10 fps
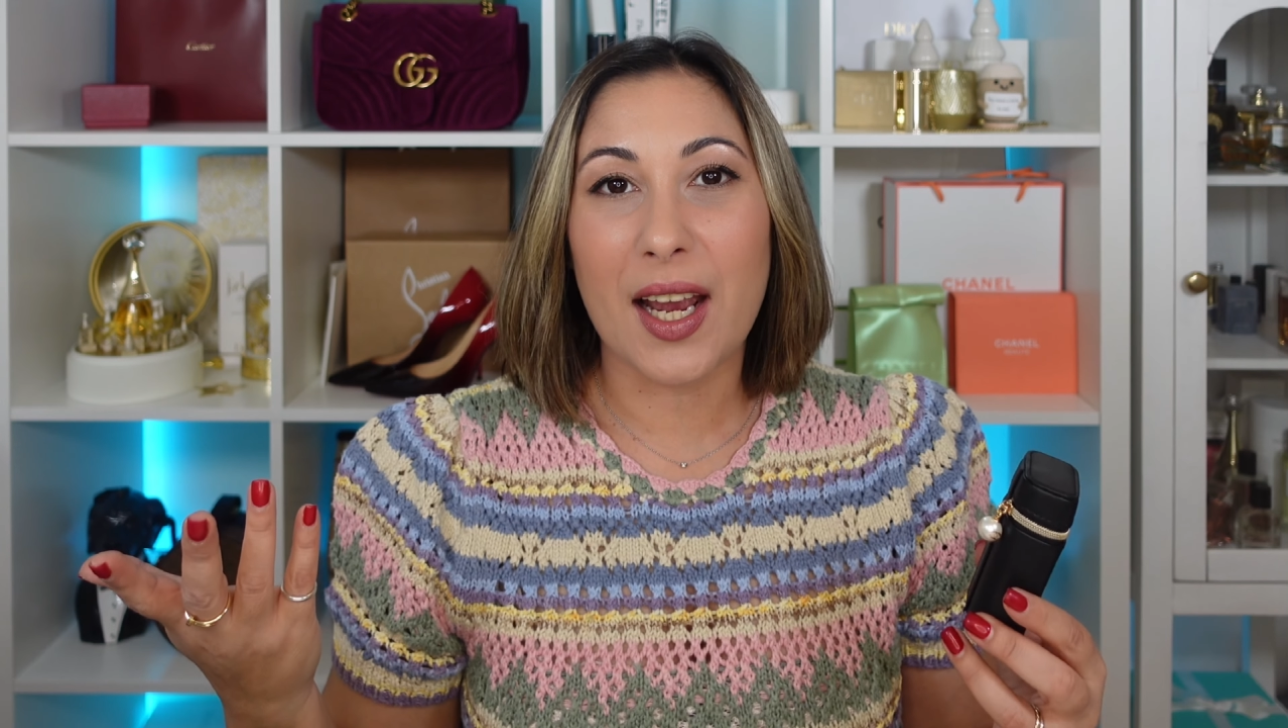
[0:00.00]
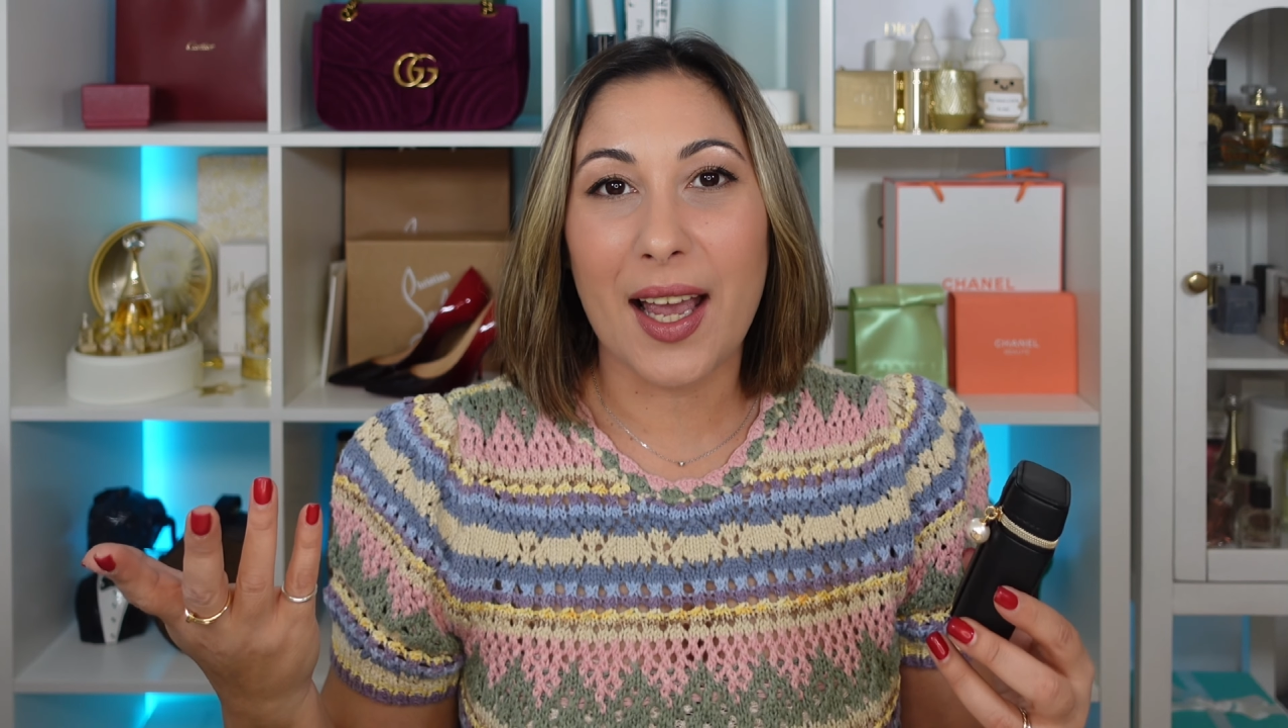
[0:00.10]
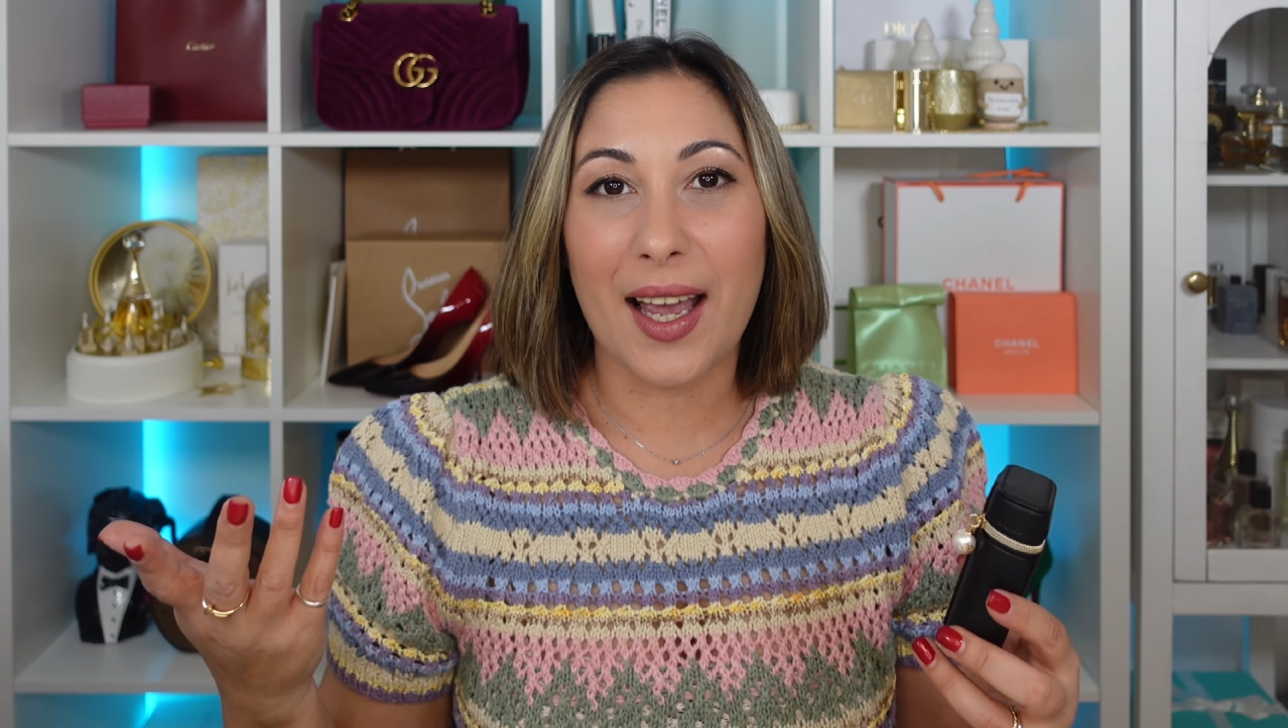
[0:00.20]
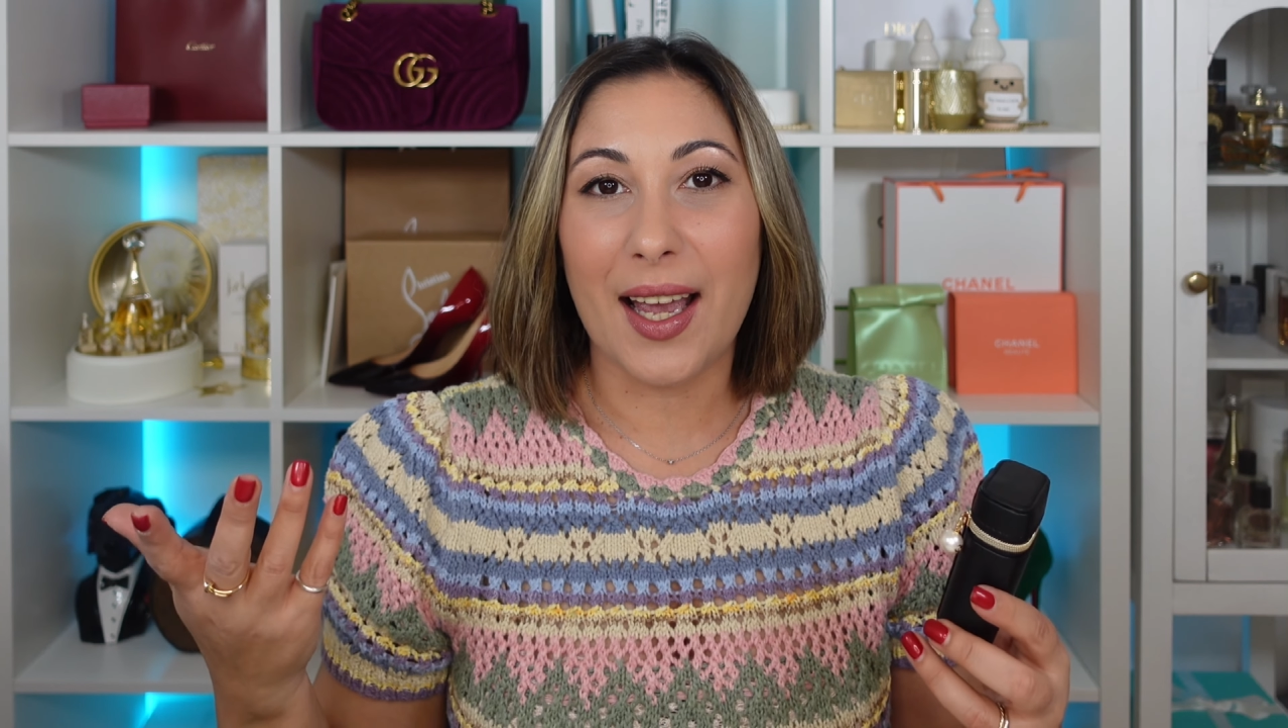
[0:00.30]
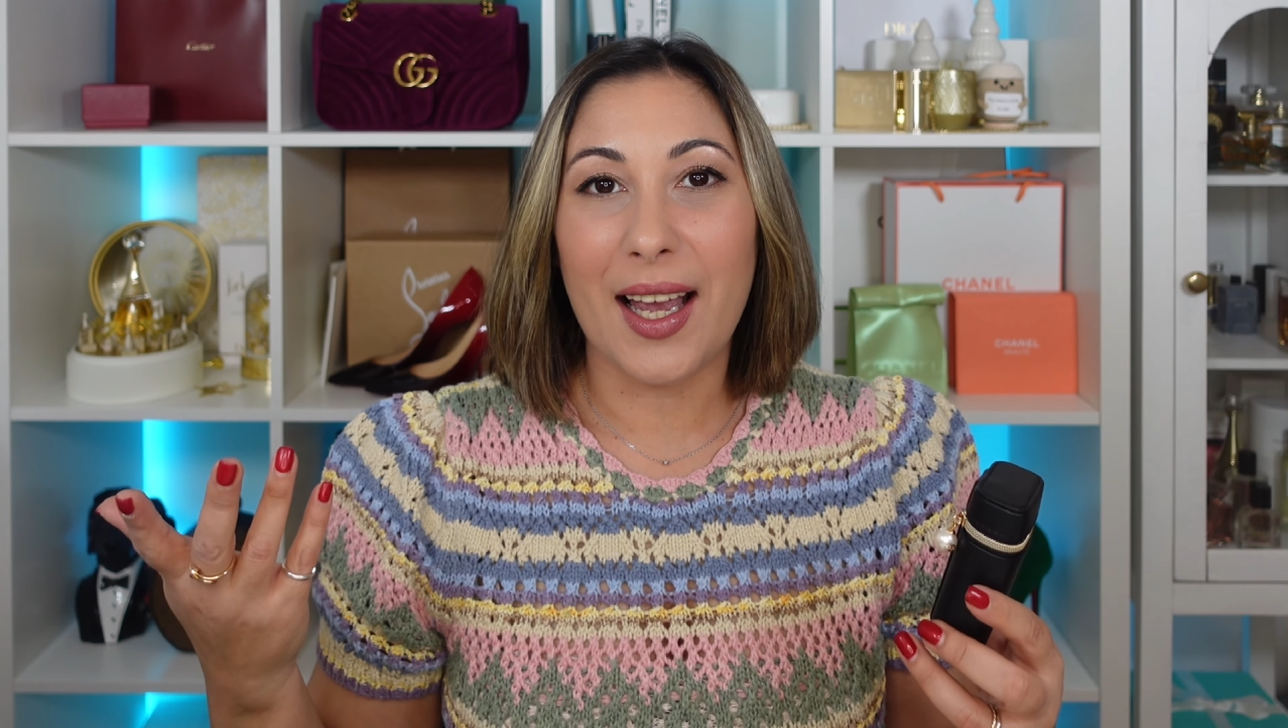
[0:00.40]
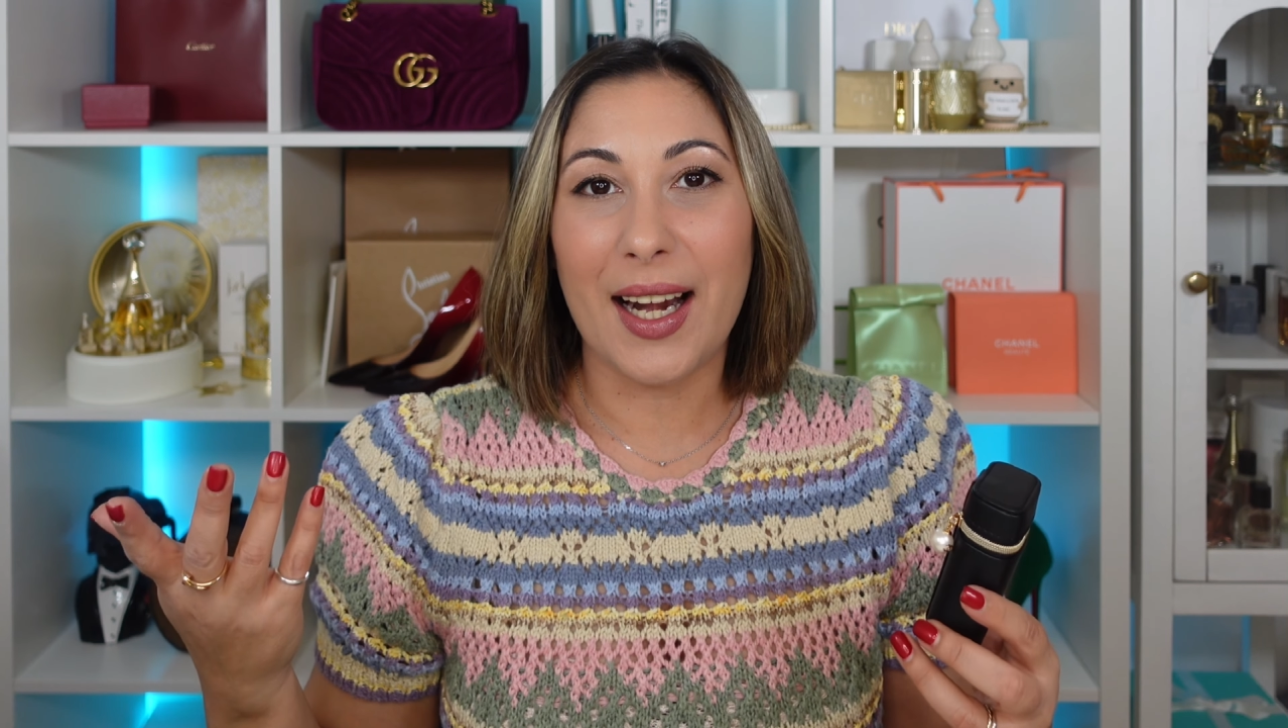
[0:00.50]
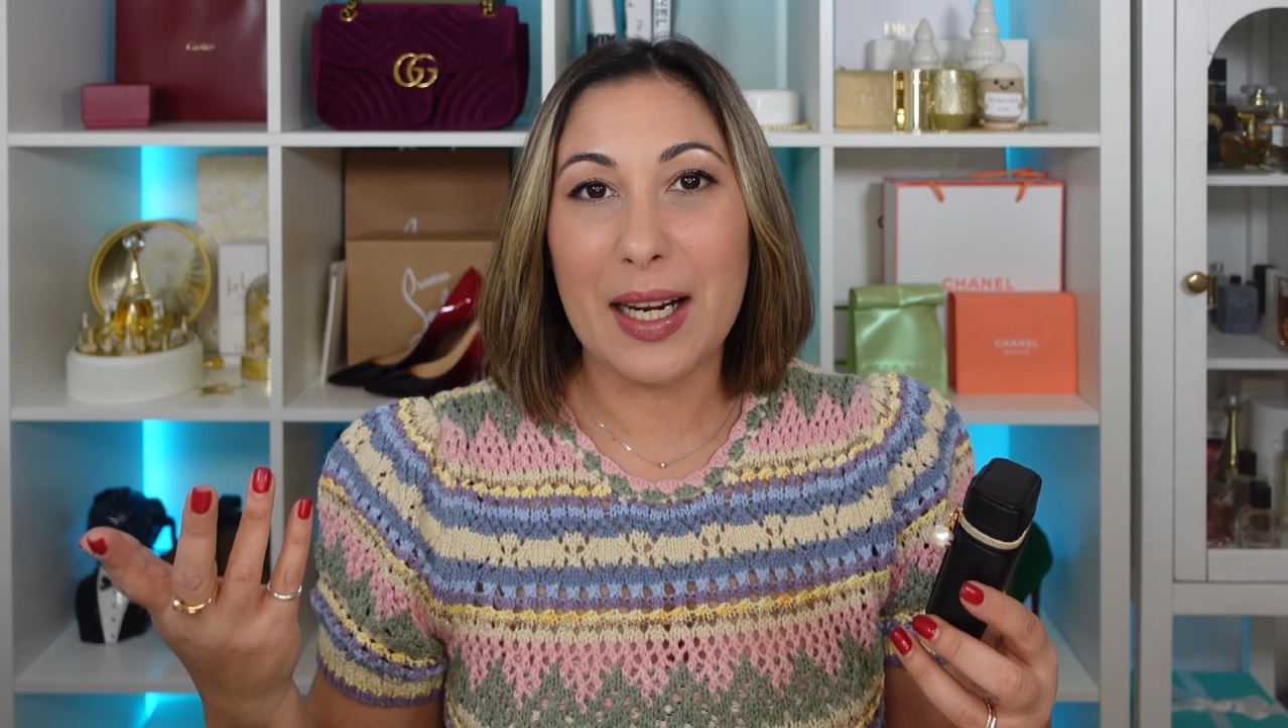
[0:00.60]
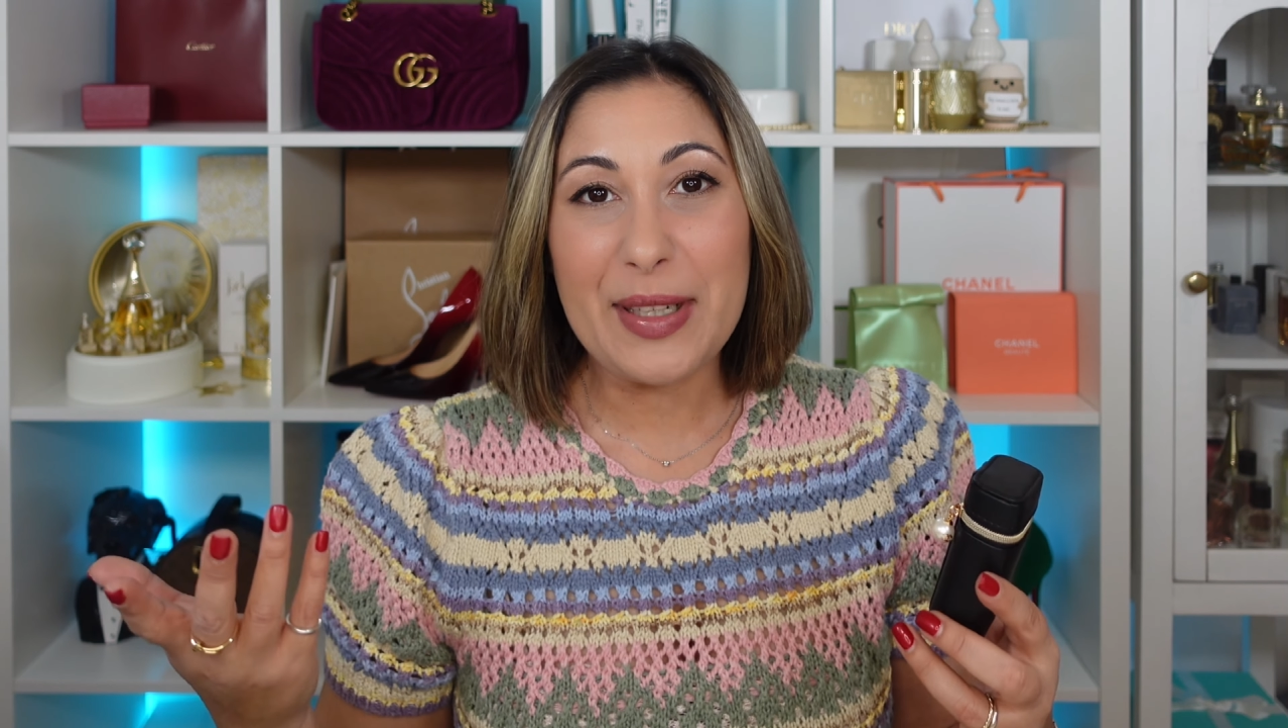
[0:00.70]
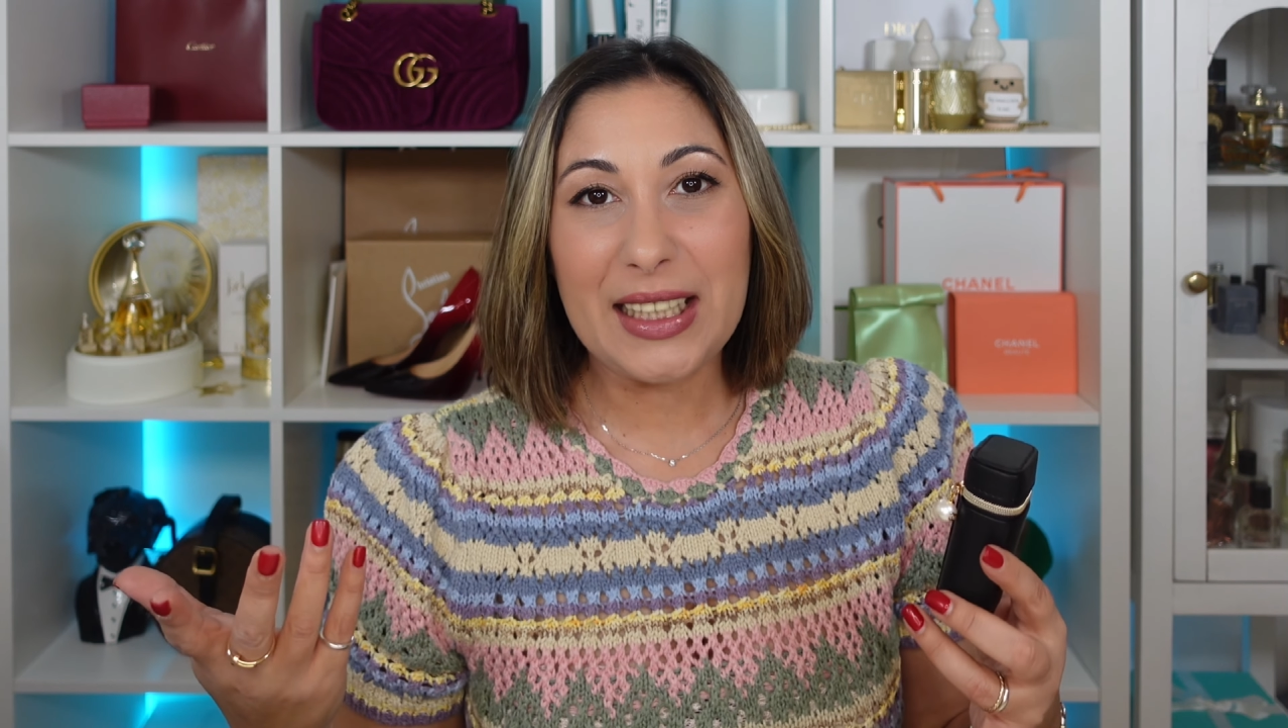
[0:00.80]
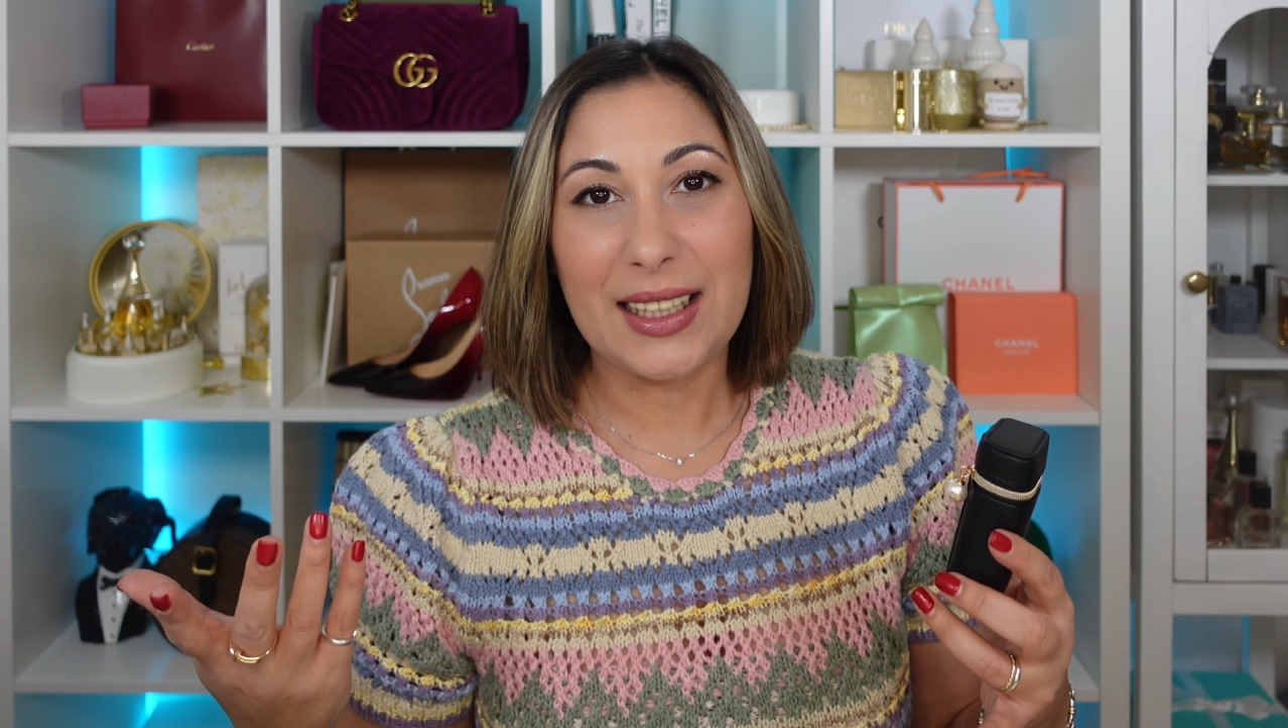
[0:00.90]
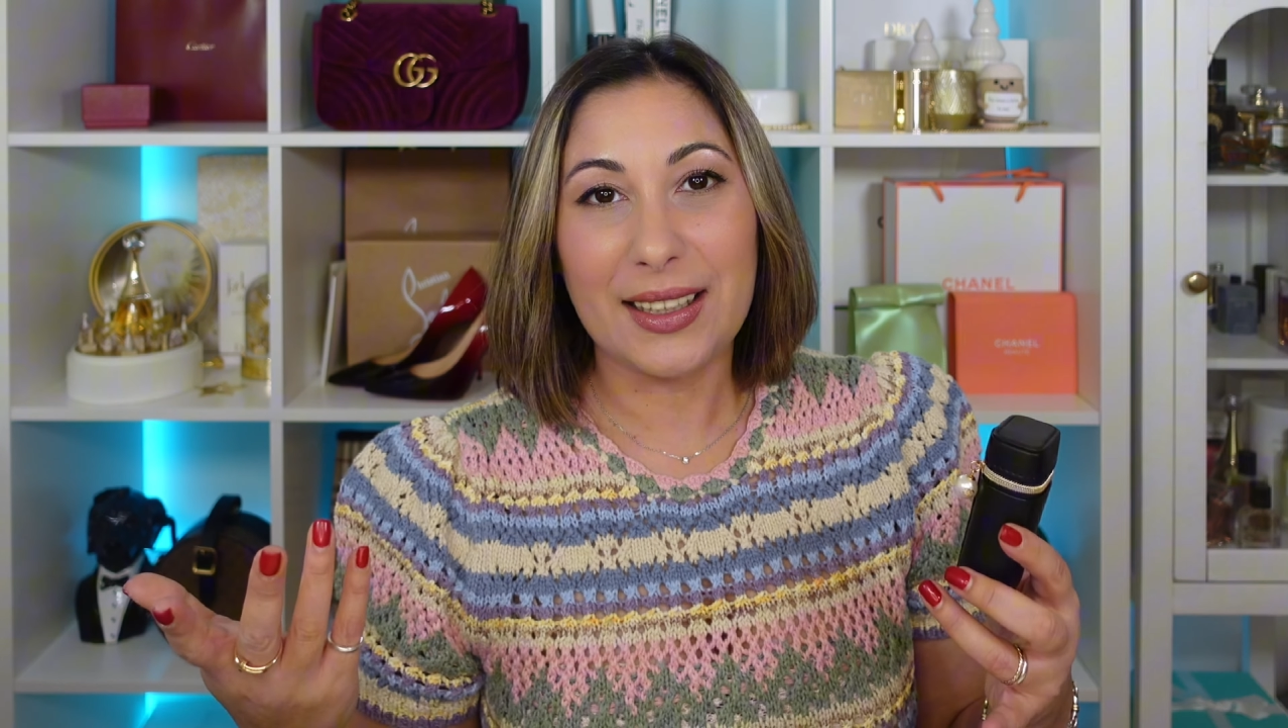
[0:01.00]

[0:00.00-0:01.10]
limited